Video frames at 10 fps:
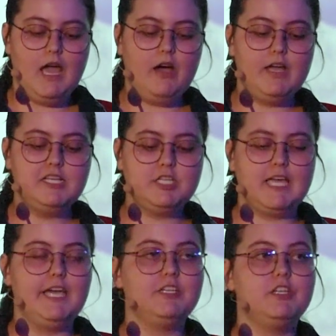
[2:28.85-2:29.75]
Our
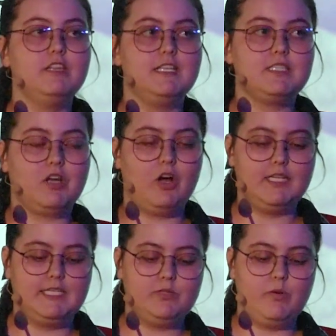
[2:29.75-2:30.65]
education at this
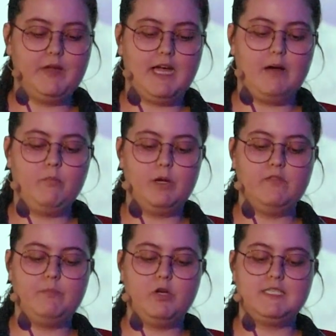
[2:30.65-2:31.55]
college will become one
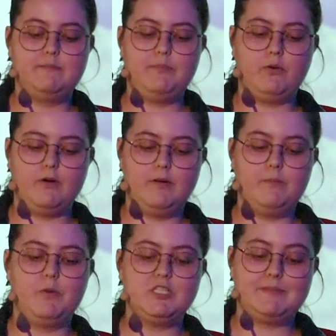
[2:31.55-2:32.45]
of the most,
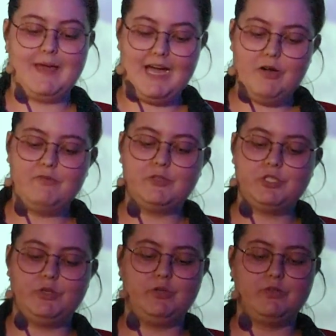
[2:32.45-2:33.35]
most
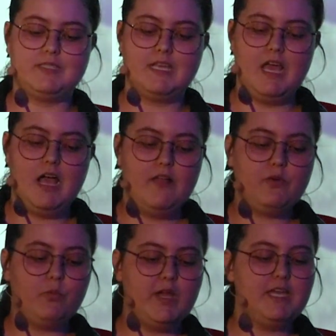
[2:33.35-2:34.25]
powerful tools
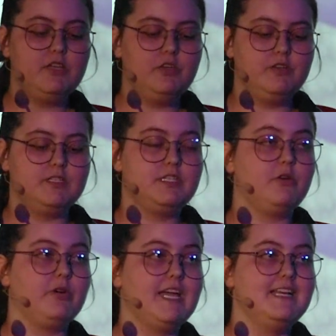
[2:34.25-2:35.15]
that we can use
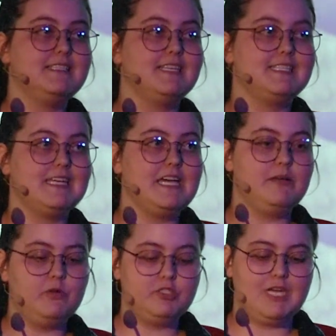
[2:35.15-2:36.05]
to create
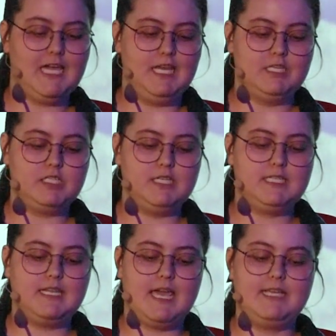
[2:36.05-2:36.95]
sustainable change in
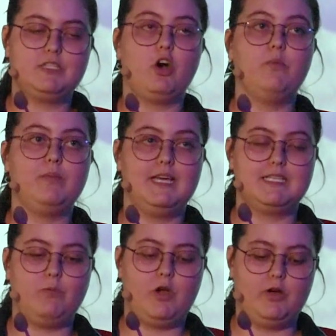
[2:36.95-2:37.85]
today's
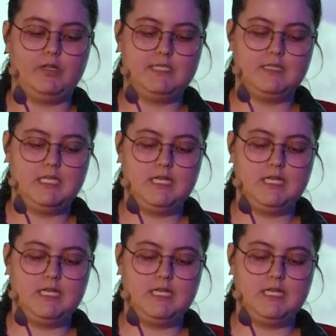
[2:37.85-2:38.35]
complex world.